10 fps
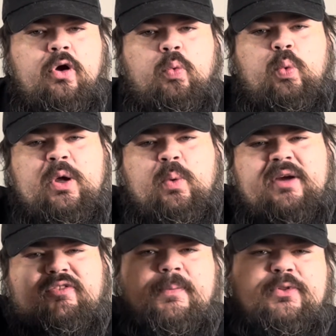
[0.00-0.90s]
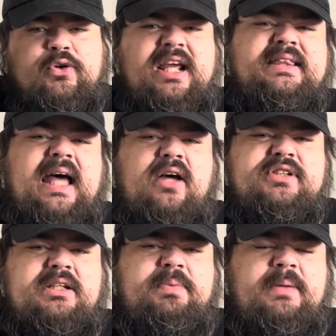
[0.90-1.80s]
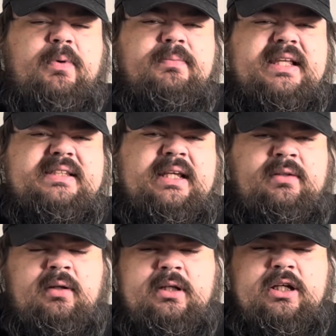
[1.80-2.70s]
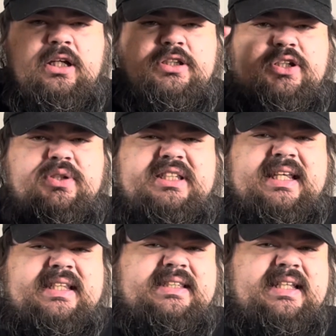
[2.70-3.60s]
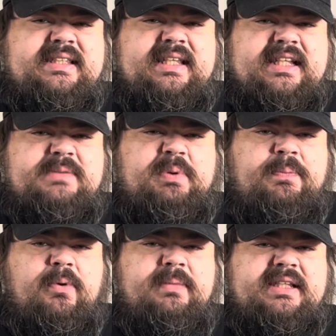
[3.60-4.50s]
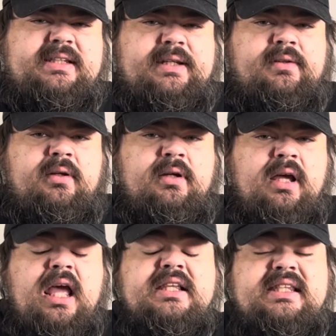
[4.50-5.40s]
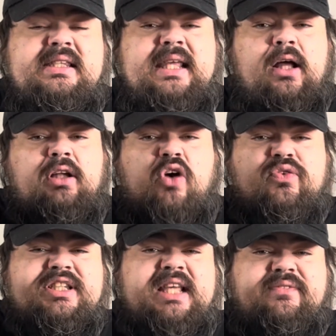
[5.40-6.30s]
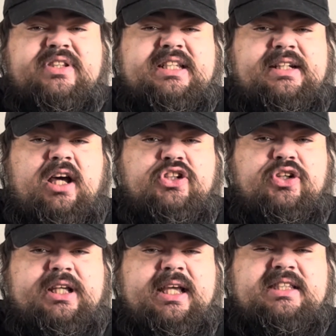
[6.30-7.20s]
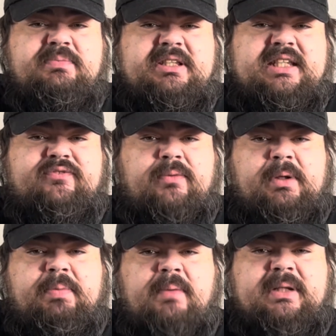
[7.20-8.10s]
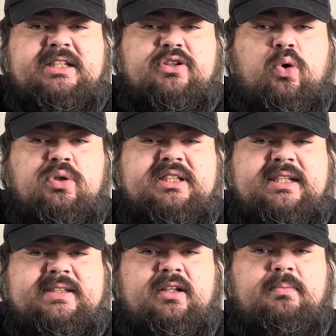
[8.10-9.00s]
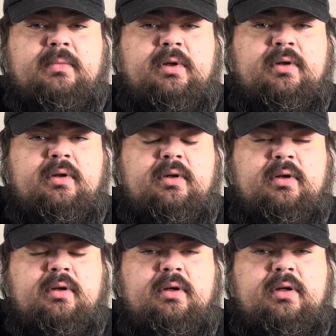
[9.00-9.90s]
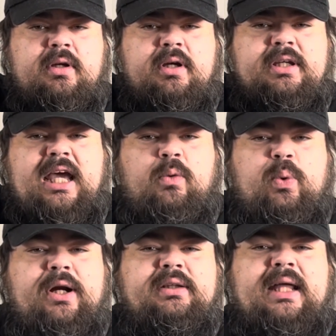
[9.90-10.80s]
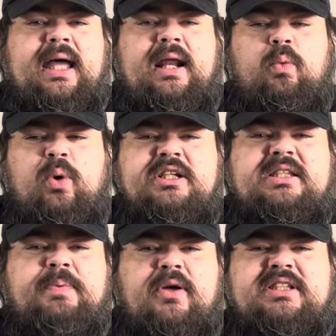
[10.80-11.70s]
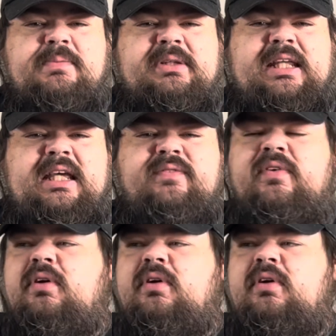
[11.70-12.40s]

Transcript: We went from 3,000 people missing to 66 people missing. Still over 1,700 kids missing from the public school system. Yet we're supposed to believe